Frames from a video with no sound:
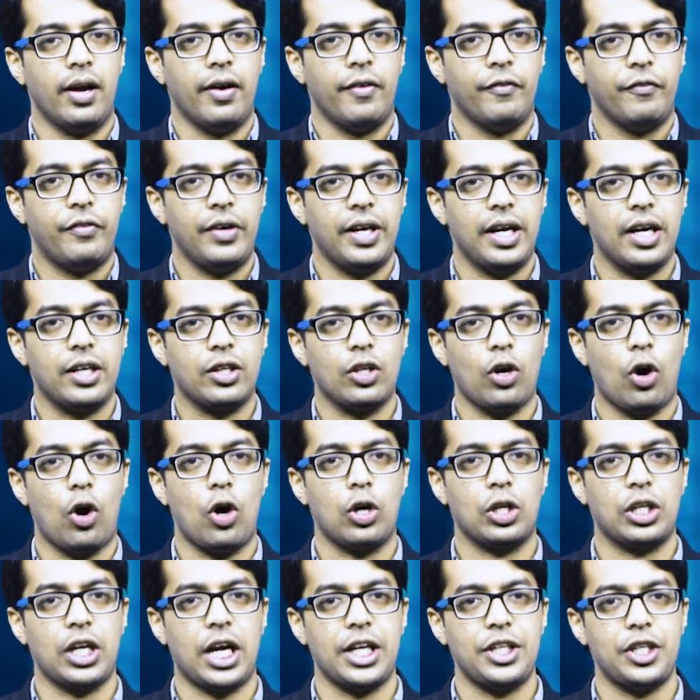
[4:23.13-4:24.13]
where the
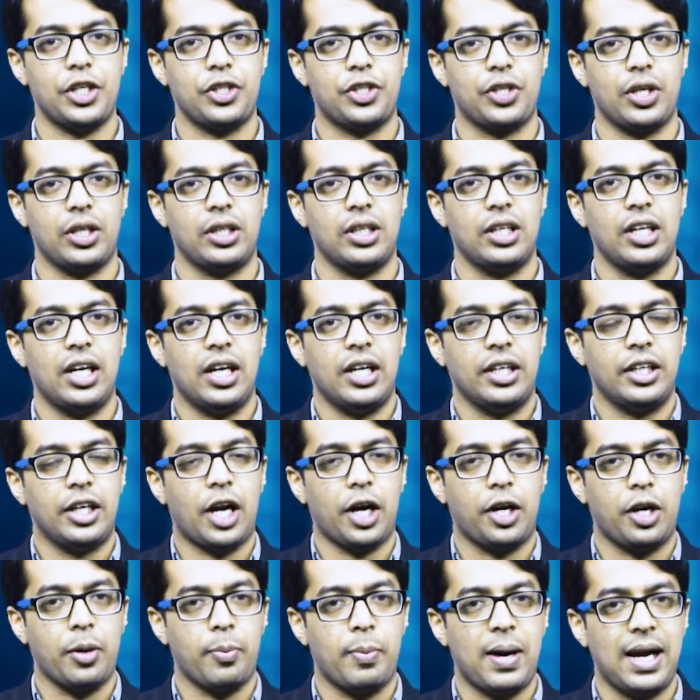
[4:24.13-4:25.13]
organization
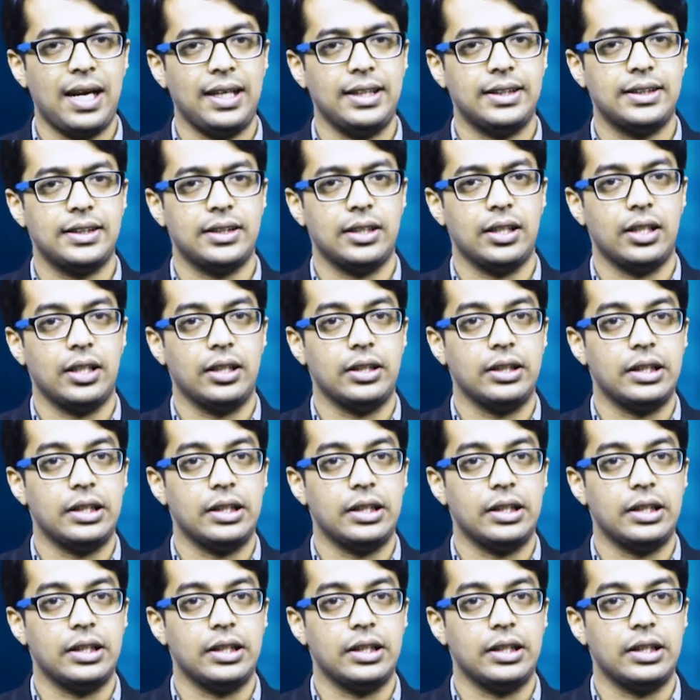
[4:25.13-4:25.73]
determines